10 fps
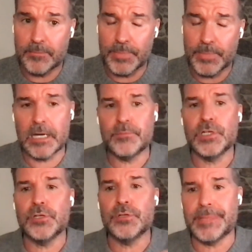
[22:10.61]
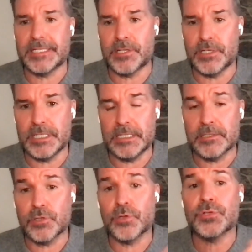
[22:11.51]
but now I'm reducing my certainty.
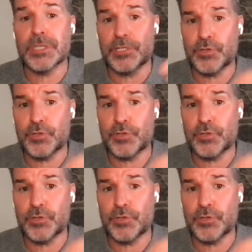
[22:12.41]
So those are the